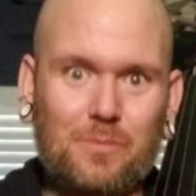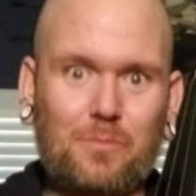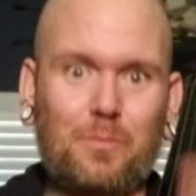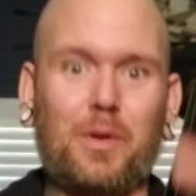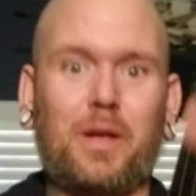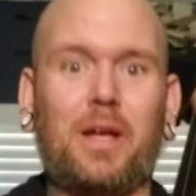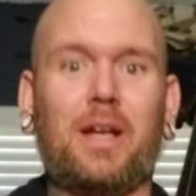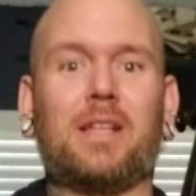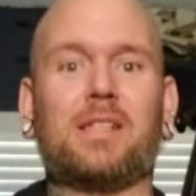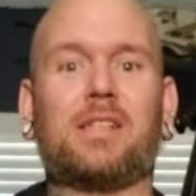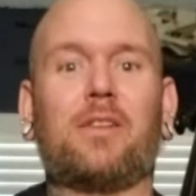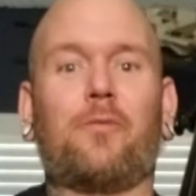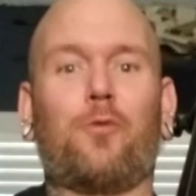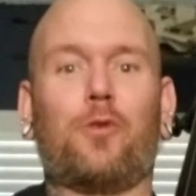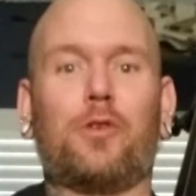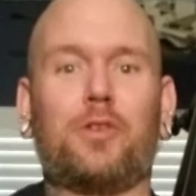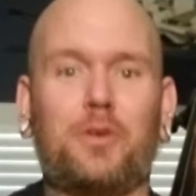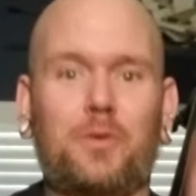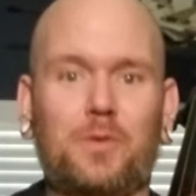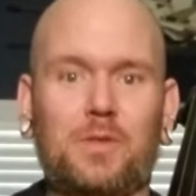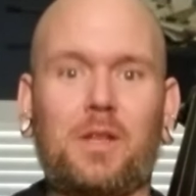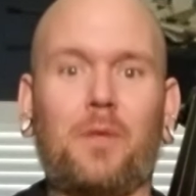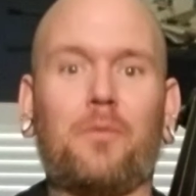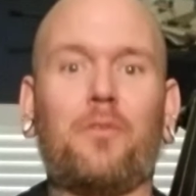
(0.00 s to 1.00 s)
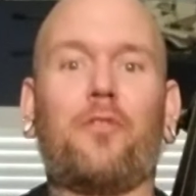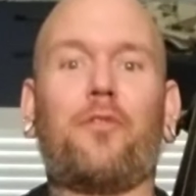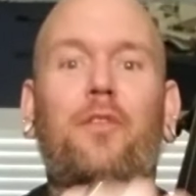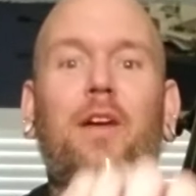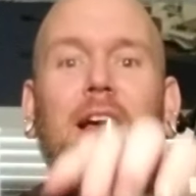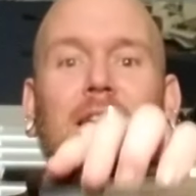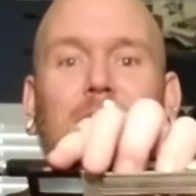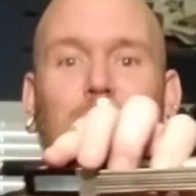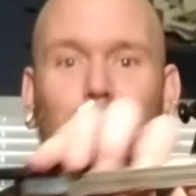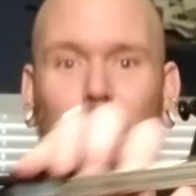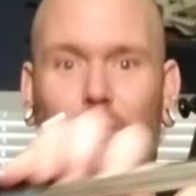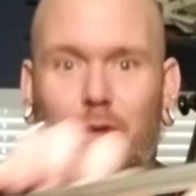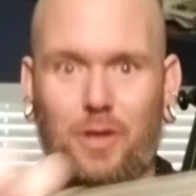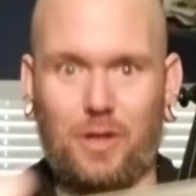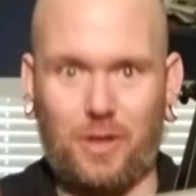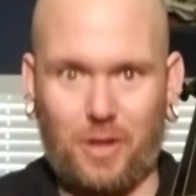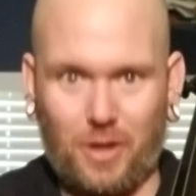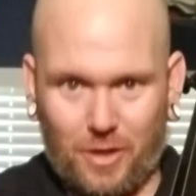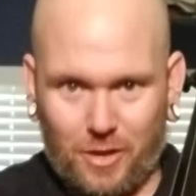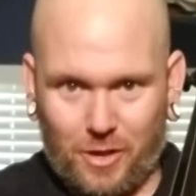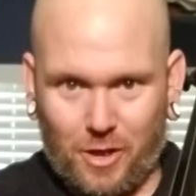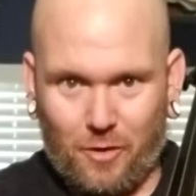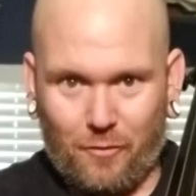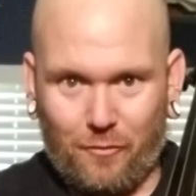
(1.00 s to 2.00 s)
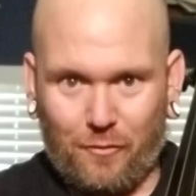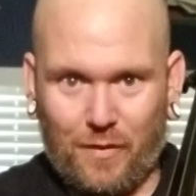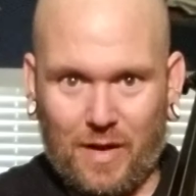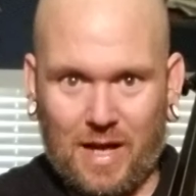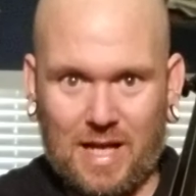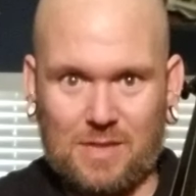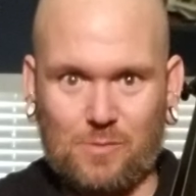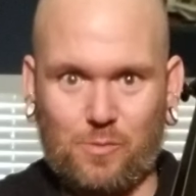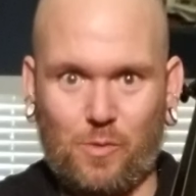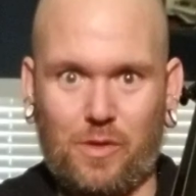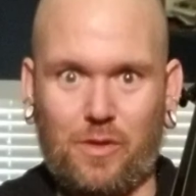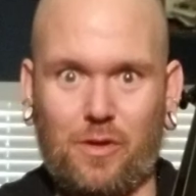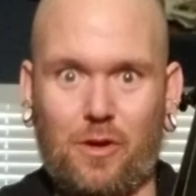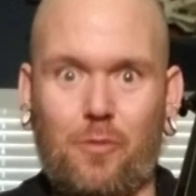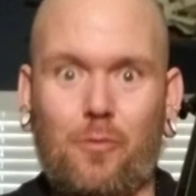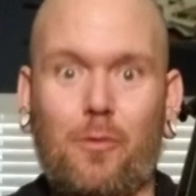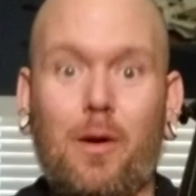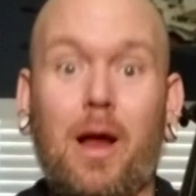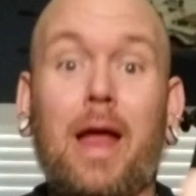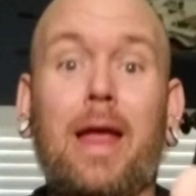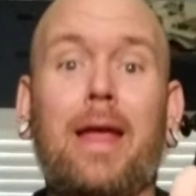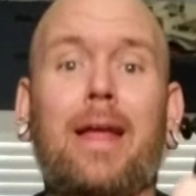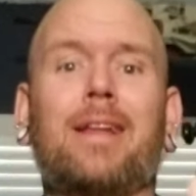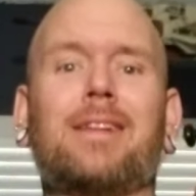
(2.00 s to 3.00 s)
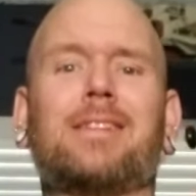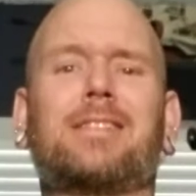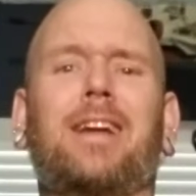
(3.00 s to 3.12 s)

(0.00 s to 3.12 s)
Because if we're doing something fast, we're gonna go fast with our right hand.